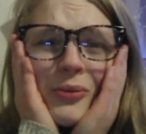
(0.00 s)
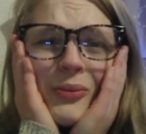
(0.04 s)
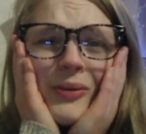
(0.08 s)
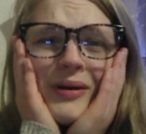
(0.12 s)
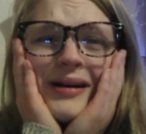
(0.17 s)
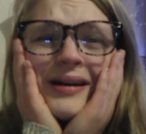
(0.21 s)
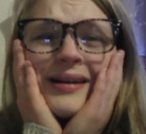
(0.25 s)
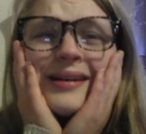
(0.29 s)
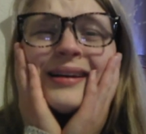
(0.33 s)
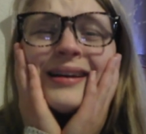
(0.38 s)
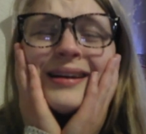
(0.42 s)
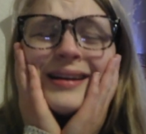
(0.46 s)

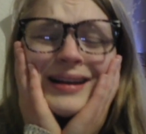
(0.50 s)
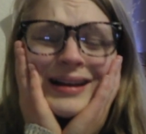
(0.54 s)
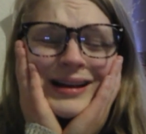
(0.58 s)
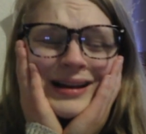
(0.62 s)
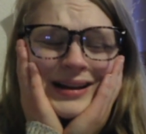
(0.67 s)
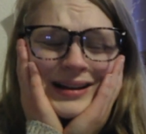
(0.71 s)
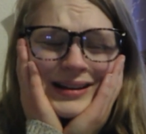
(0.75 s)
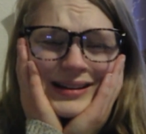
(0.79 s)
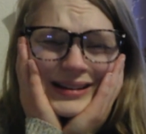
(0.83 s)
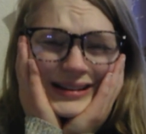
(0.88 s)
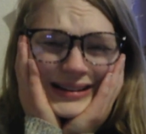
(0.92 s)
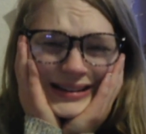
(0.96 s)
What?
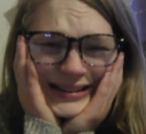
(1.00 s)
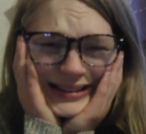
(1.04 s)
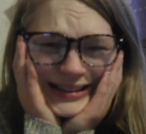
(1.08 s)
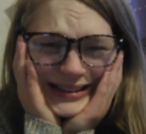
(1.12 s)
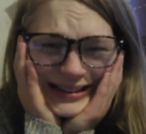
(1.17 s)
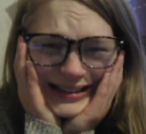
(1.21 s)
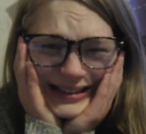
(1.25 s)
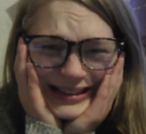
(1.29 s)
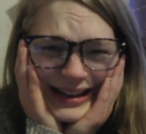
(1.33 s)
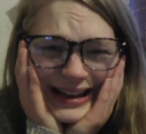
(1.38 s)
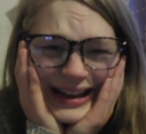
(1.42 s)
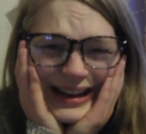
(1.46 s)

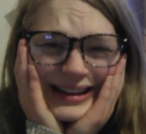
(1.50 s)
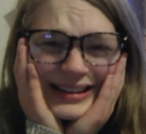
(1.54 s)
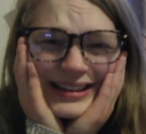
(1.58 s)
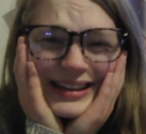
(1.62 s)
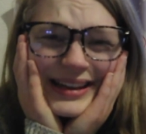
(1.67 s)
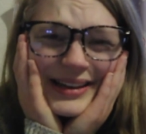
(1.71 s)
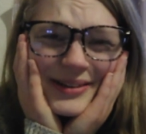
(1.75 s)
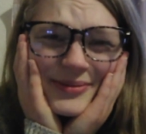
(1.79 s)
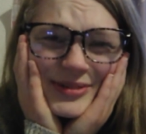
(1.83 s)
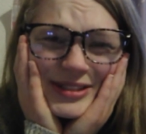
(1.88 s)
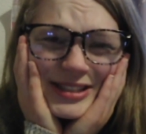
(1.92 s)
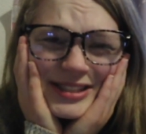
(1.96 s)

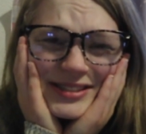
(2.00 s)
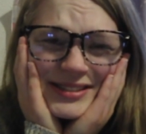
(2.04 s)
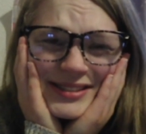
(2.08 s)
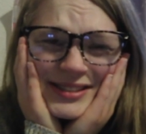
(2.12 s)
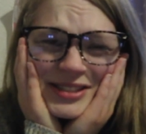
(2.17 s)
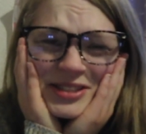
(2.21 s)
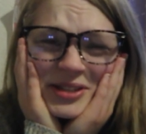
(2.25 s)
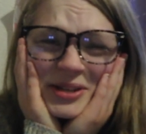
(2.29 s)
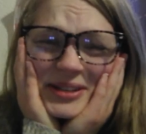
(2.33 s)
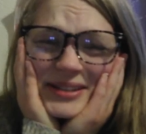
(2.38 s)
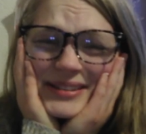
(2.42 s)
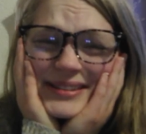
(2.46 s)
Can't we just
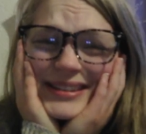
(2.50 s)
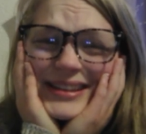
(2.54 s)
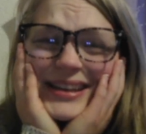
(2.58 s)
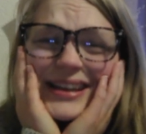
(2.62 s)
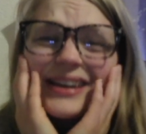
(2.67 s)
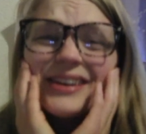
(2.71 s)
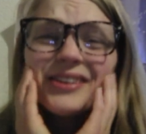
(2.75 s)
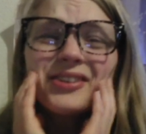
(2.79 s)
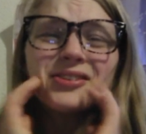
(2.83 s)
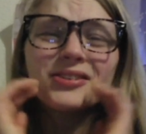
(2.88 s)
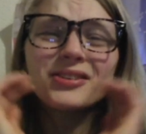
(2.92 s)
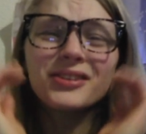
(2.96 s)
start
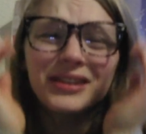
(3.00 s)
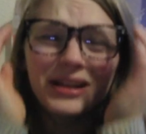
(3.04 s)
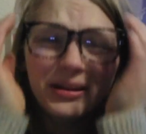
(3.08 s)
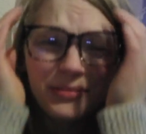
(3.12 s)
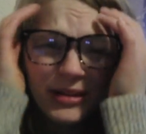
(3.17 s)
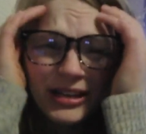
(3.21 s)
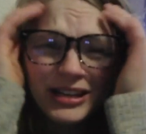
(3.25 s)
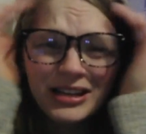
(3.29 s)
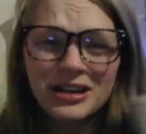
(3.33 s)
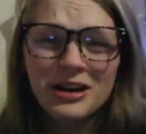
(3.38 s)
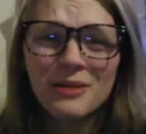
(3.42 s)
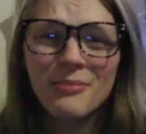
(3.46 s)
later? I
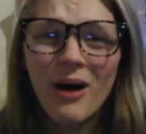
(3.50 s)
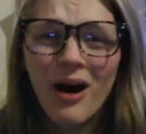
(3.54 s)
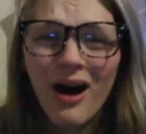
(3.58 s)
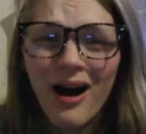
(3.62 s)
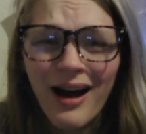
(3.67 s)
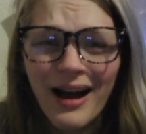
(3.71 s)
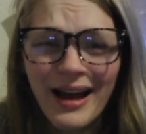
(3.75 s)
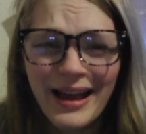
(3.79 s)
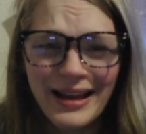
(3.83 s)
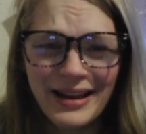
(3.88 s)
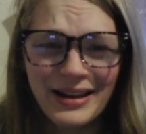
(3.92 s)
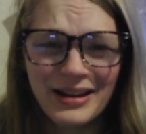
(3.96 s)
mean, come
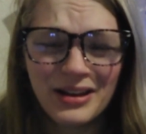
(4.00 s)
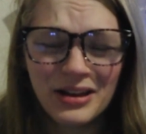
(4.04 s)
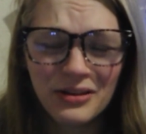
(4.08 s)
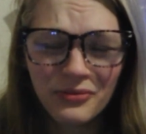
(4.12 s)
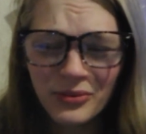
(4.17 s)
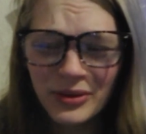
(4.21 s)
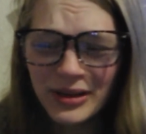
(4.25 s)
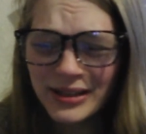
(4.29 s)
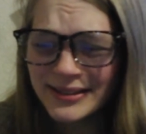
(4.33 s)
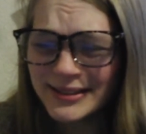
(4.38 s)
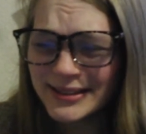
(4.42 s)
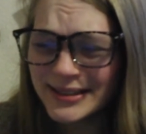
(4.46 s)
on.
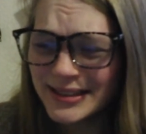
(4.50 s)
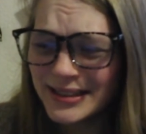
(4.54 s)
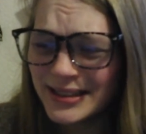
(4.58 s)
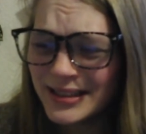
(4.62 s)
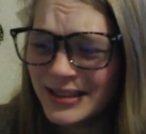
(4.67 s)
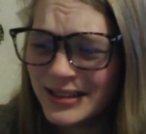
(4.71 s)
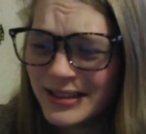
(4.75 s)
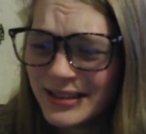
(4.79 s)
Really?